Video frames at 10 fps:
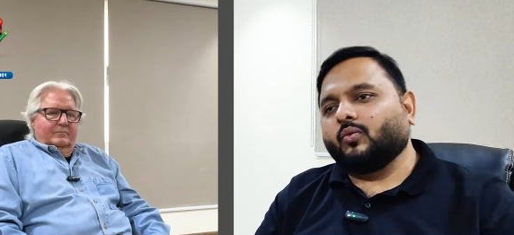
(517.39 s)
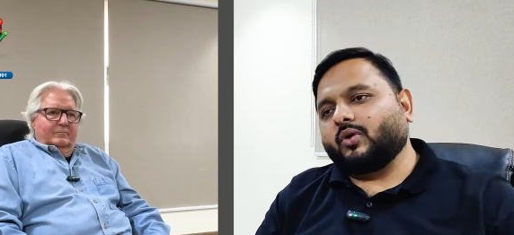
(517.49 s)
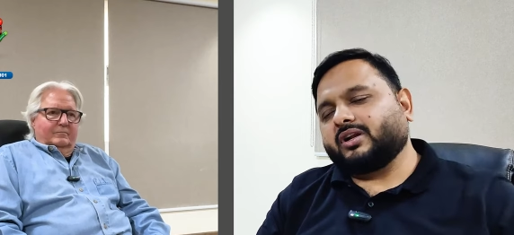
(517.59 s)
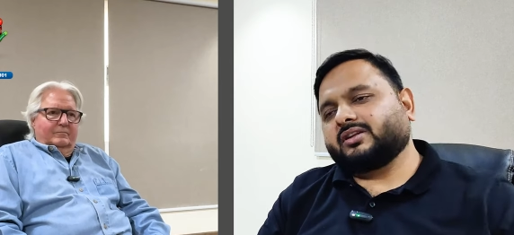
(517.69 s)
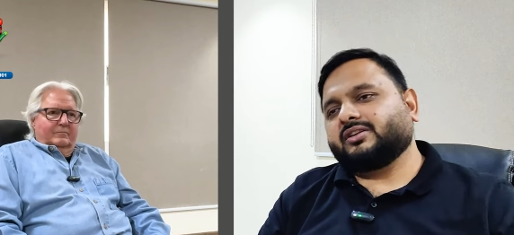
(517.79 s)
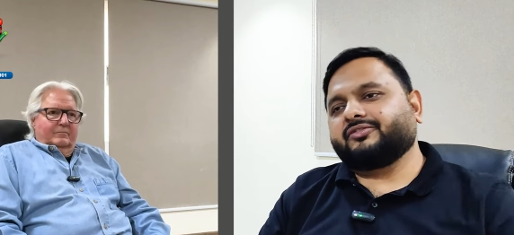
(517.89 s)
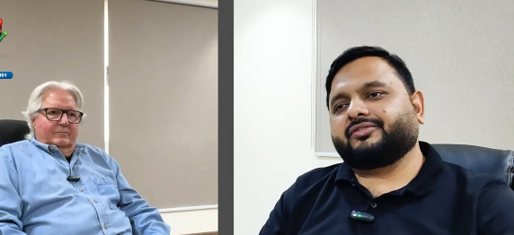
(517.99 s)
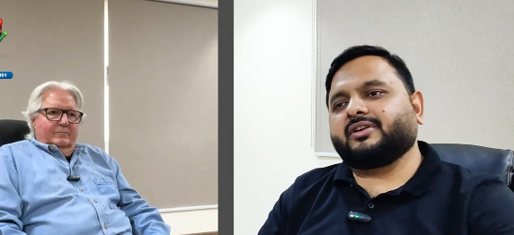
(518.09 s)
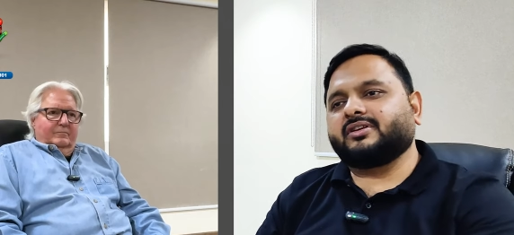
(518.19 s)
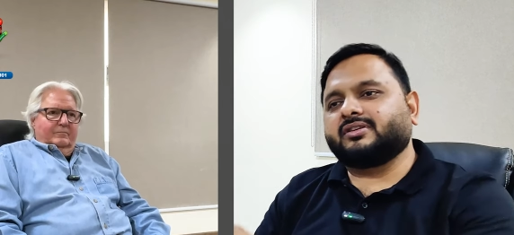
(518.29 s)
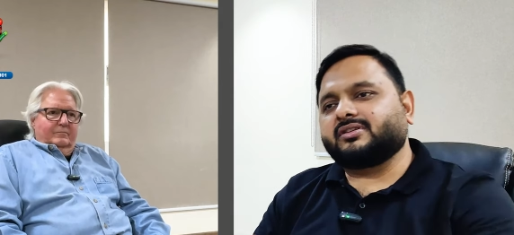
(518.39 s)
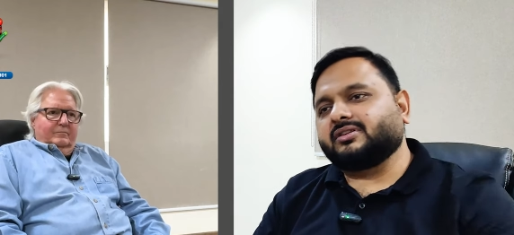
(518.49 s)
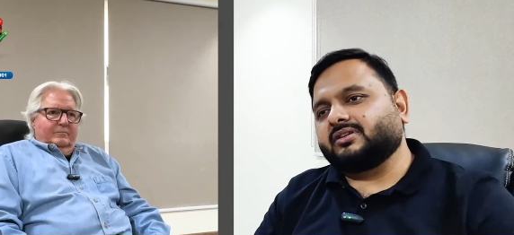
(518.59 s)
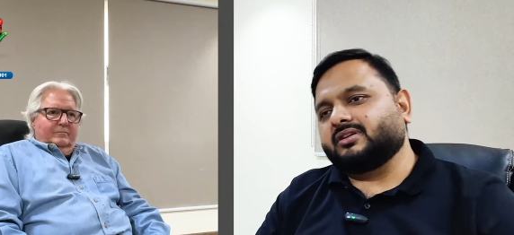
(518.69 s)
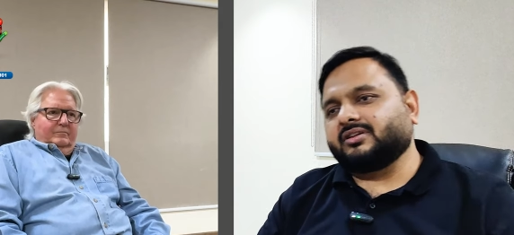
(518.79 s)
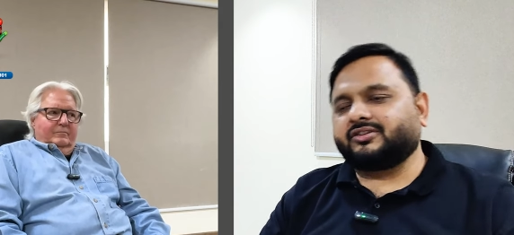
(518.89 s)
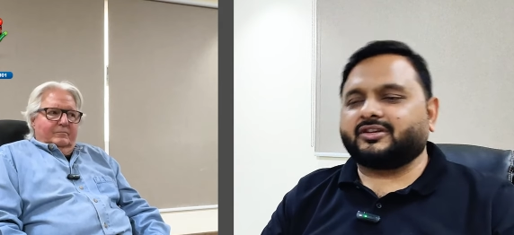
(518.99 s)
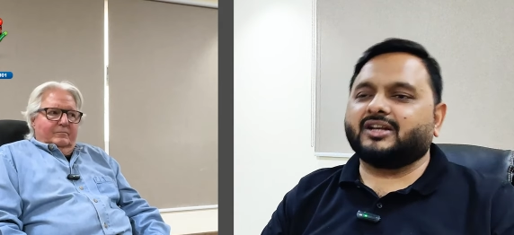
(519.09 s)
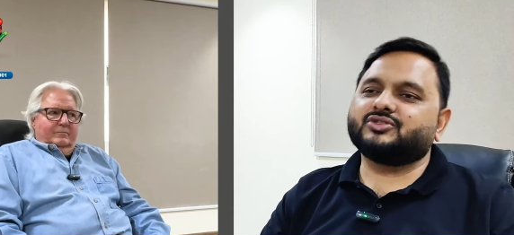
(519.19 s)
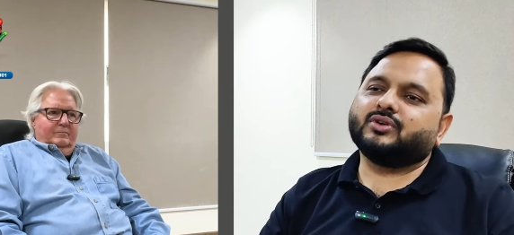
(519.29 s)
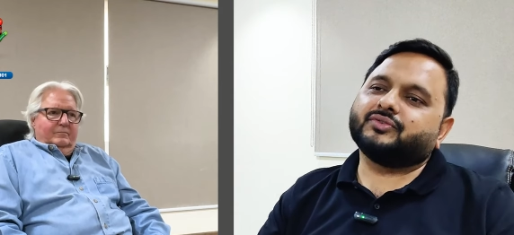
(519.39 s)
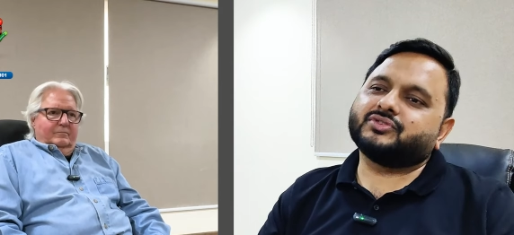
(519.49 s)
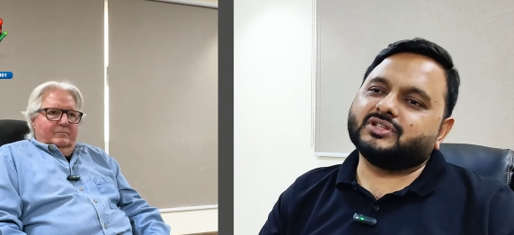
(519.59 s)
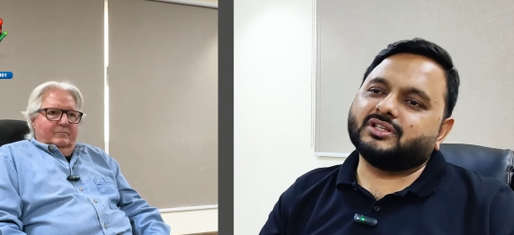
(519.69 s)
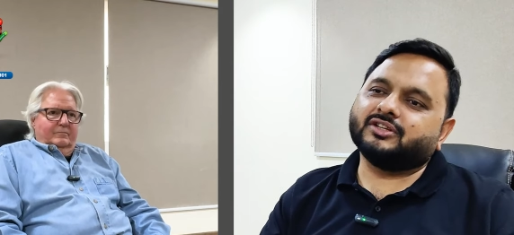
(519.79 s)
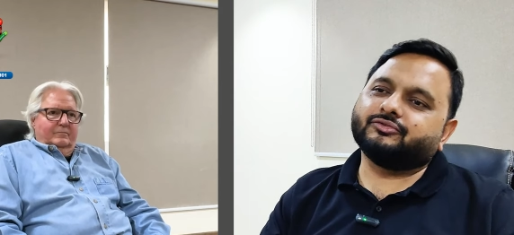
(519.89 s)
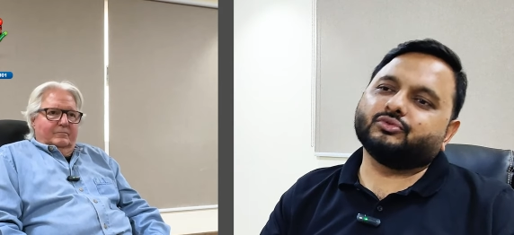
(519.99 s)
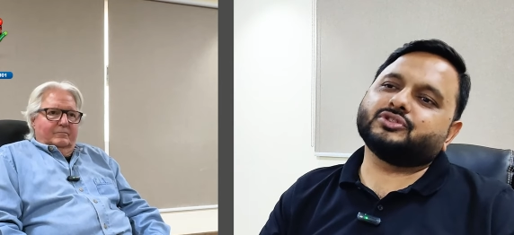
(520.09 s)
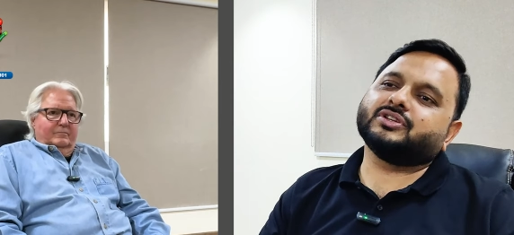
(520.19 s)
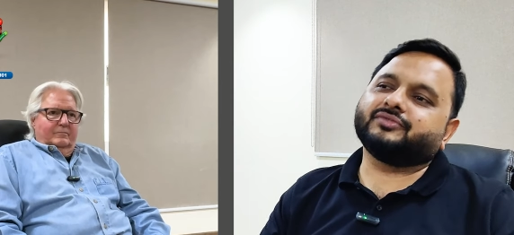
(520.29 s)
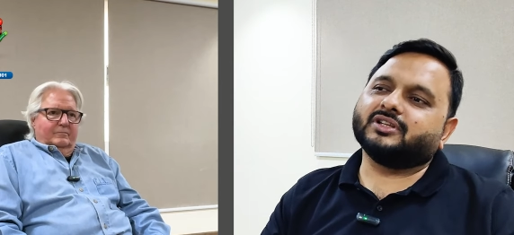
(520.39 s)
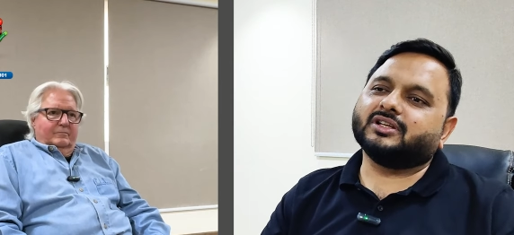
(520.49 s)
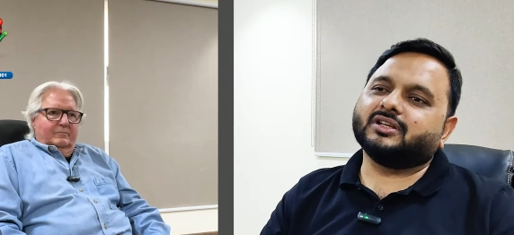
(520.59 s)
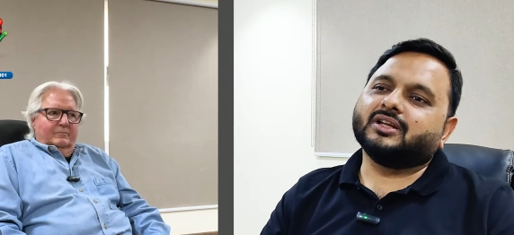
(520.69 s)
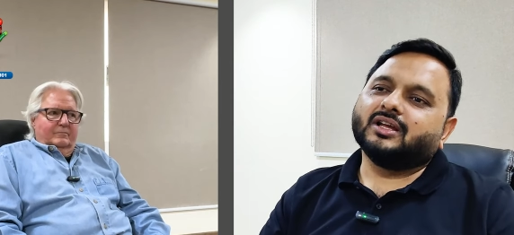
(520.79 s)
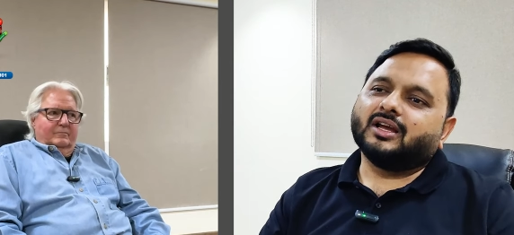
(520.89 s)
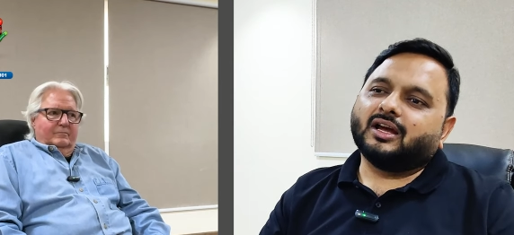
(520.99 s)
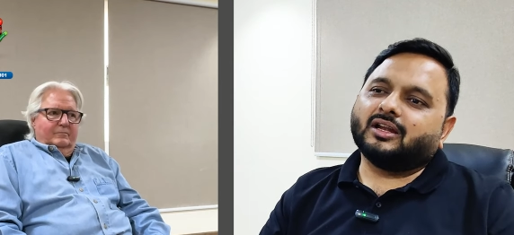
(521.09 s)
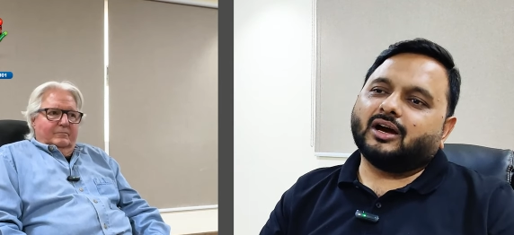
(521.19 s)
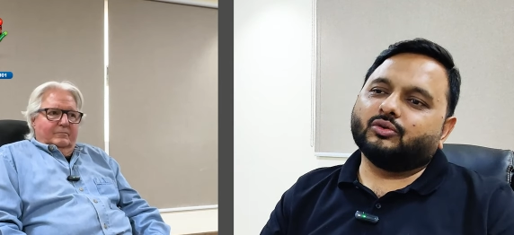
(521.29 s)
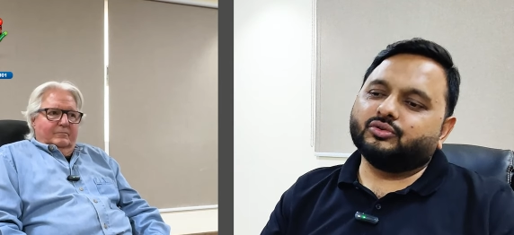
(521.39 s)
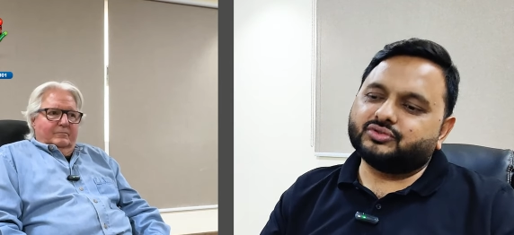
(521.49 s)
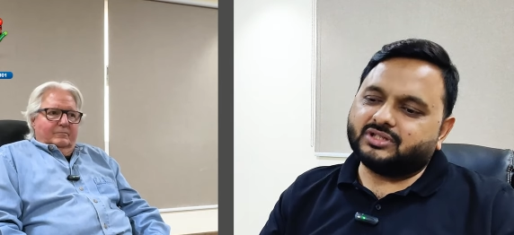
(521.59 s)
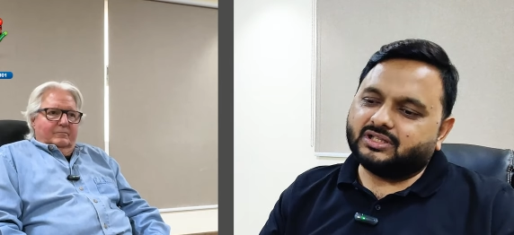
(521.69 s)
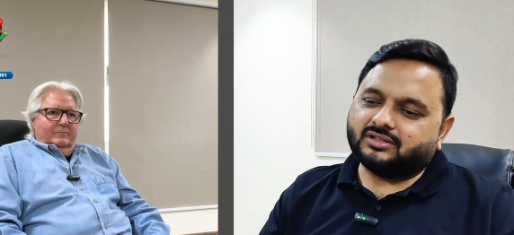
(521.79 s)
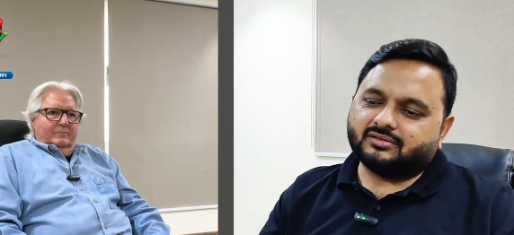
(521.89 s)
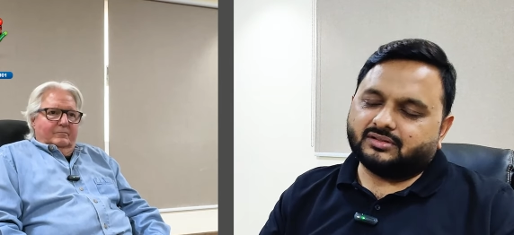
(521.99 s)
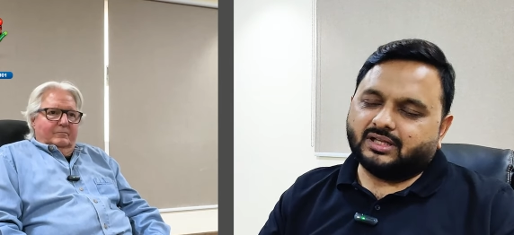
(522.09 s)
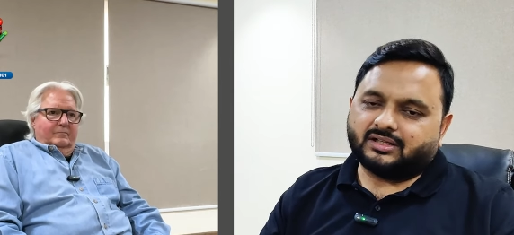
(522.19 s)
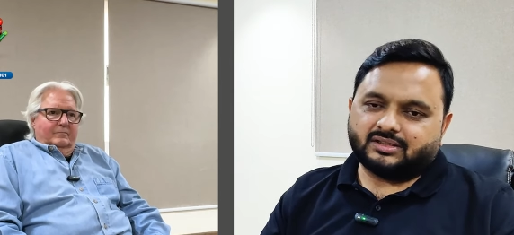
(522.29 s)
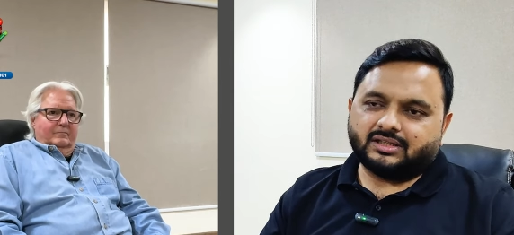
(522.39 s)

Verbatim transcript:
Speaker 1: what are the different uh, trends you have seen in food safety and how do you see like